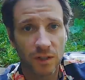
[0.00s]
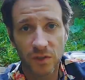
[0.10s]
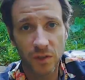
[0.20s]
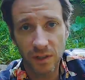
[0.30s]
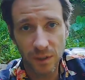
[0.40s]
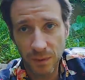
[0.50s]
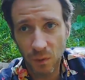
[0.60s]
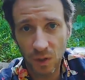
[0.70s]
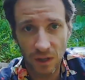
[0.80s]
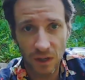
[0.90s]
there's only going to be
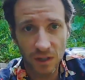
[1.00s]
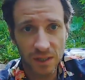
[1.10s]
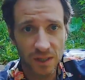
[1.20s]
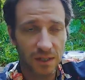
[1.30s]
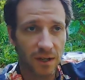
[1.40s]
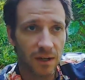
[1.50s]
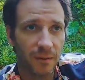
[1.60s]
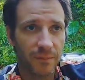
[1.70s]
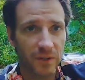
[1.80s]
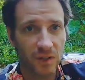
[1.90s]
more laws.
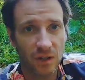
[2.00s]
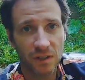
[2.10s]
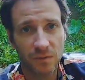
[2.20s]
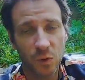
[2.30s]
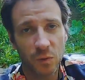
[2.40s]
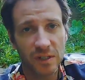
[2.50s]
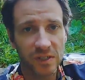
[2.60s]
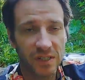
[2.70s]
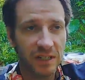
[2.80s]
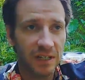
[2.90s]
There's laws for a
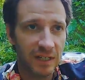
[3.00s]
reason.